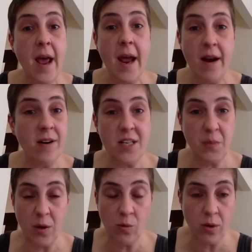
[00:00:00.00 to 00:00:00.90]
Harry's
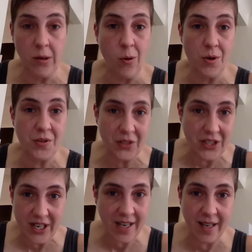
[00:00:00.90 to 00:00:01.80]
been a workhorse for
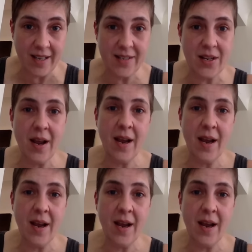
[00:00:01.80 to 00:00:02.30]
decades.